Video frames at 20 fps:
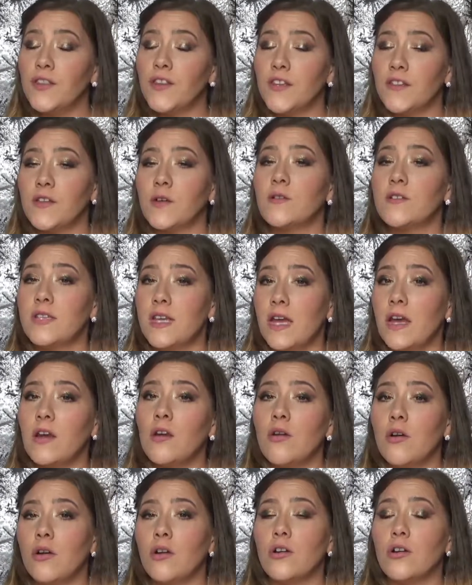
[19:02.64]
that those
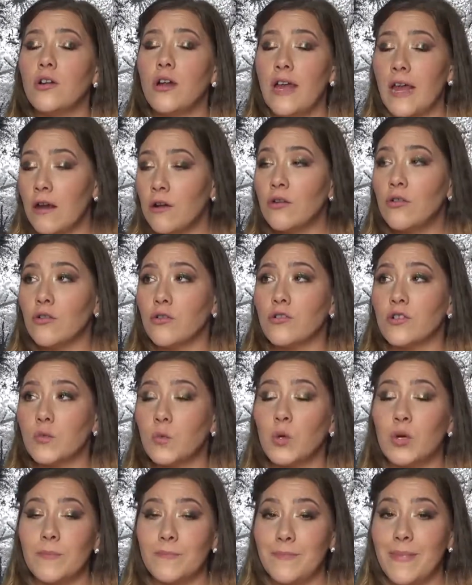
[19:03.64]
errors
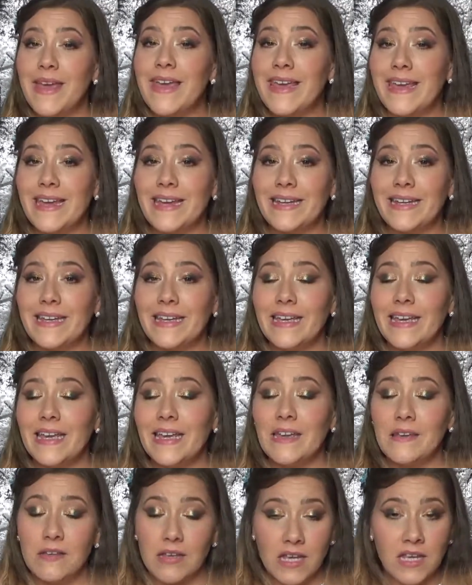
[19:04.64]
were made
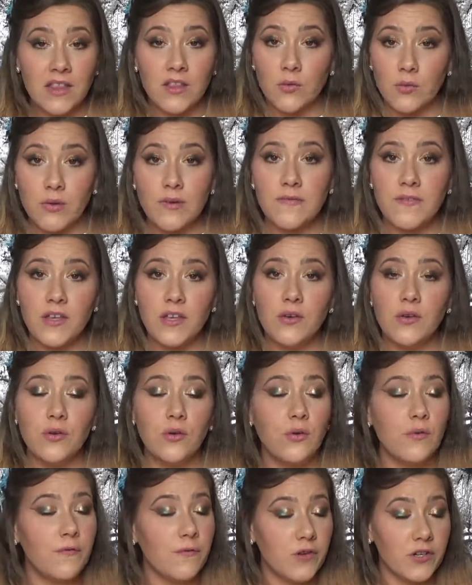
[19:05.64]
in the
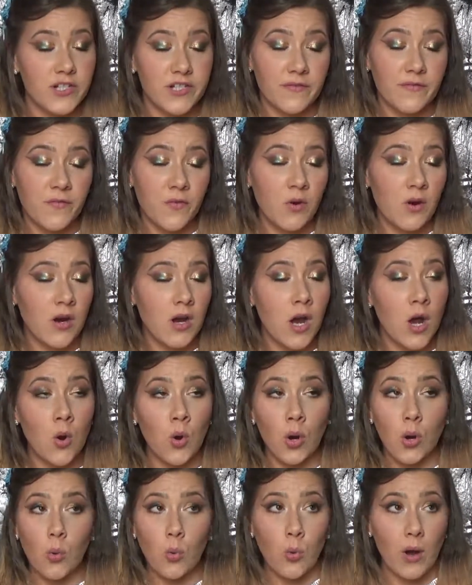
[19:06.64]
review for Sephora
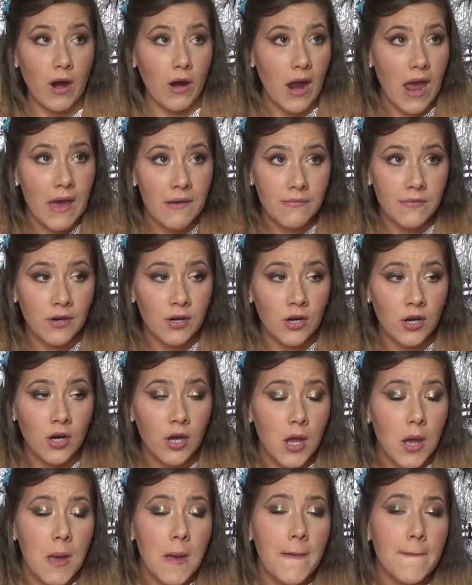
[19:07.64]
or wherever,
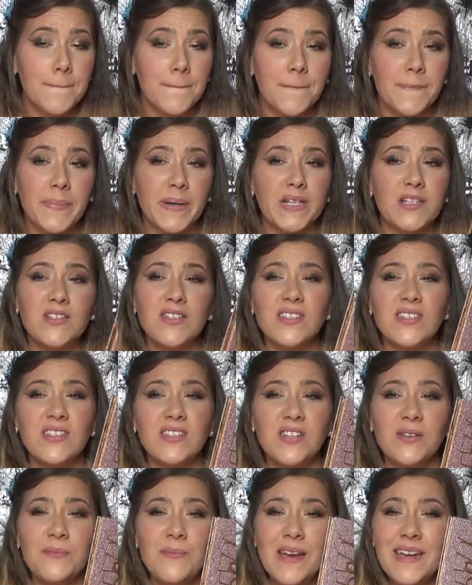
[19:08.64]
but
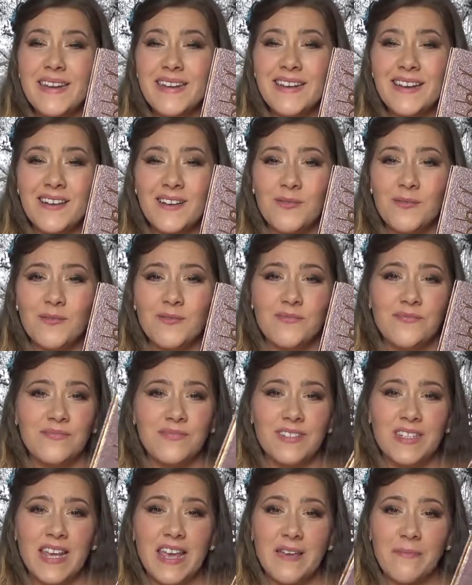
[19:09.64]
you might not
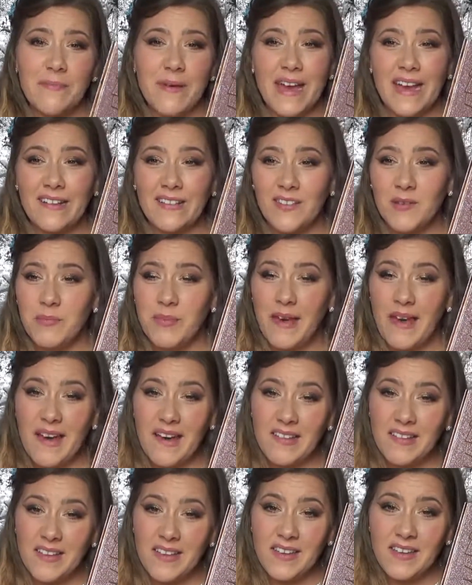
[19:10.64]
take back the
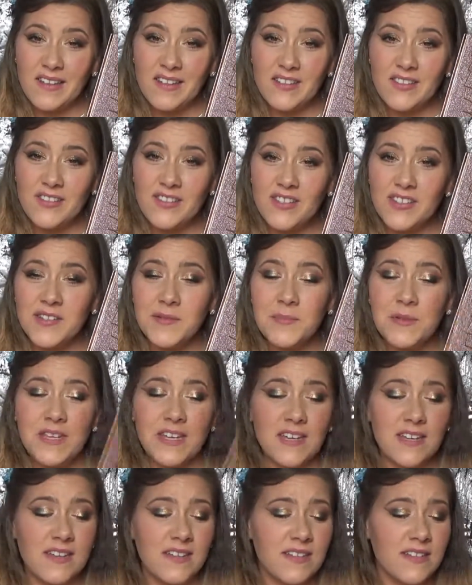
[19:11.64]
palette just
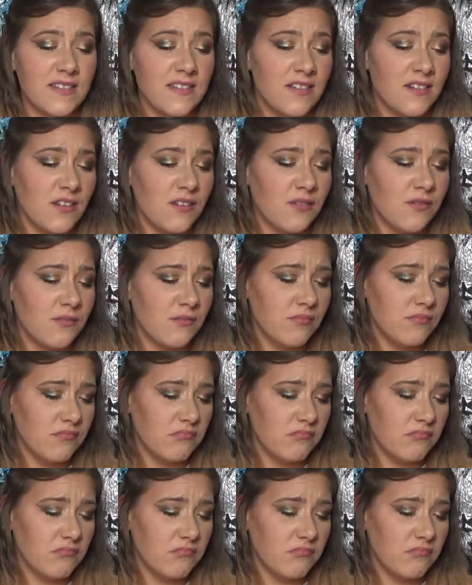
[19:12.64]
because, you know,